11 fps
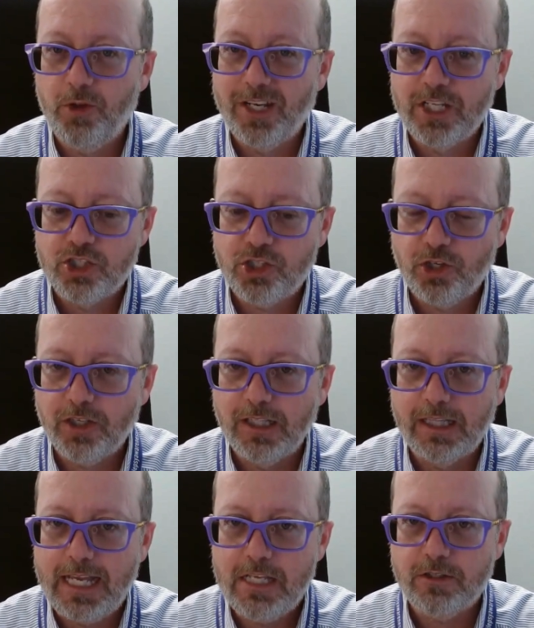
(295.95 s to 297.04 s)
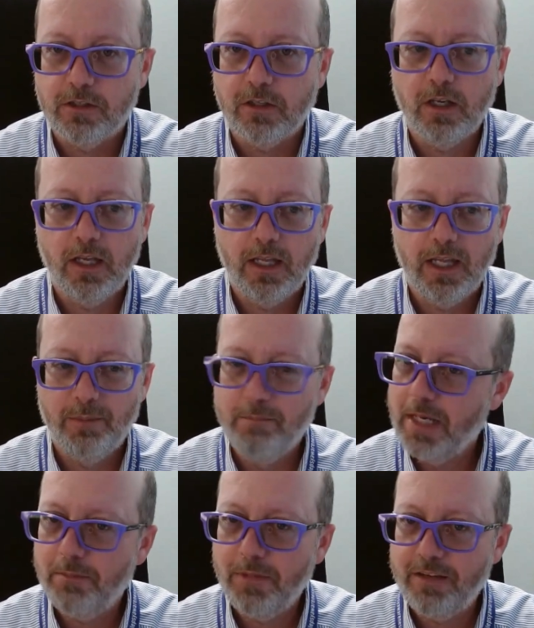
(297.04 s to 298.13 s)
You can insert a laser uh, in a
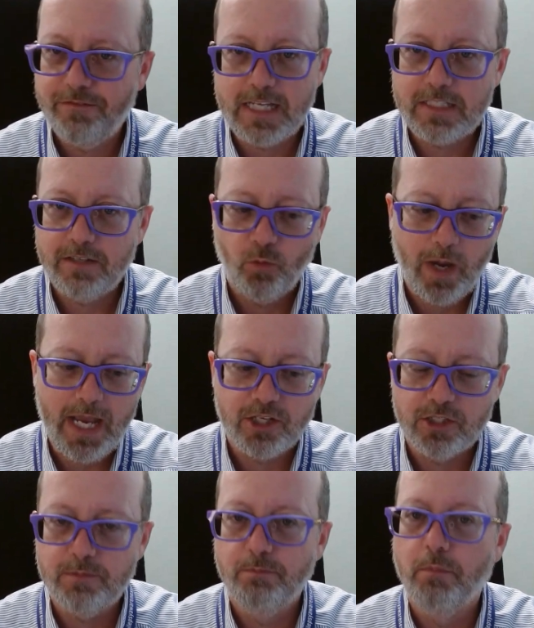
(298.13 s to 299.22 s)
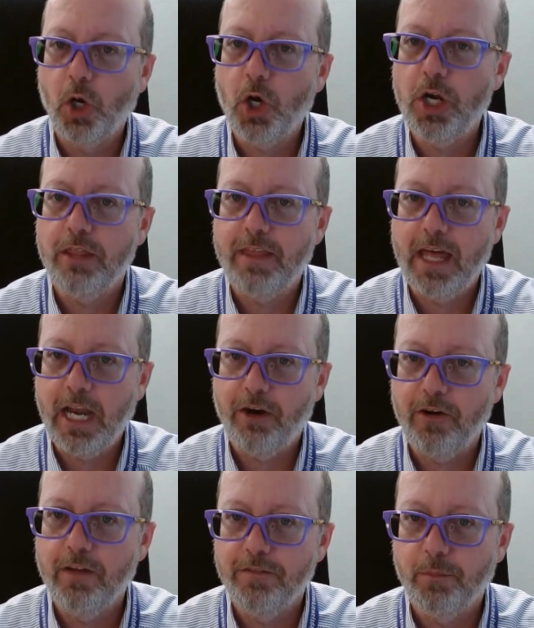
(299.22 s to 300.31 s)
minimally invasive way and just burn that
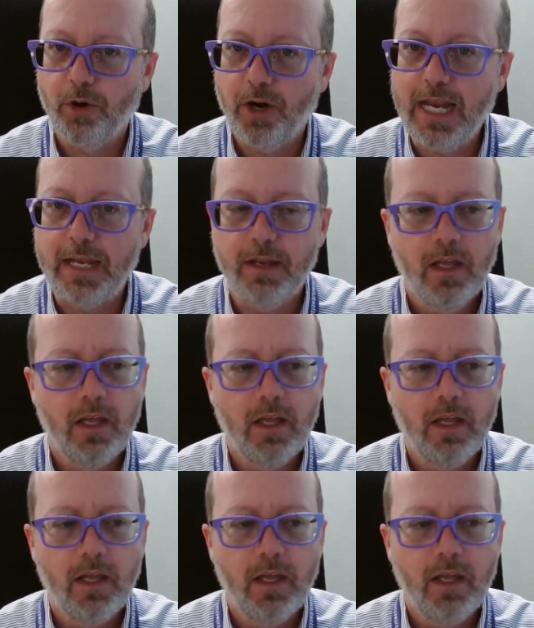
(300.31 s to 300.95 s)
area of the brain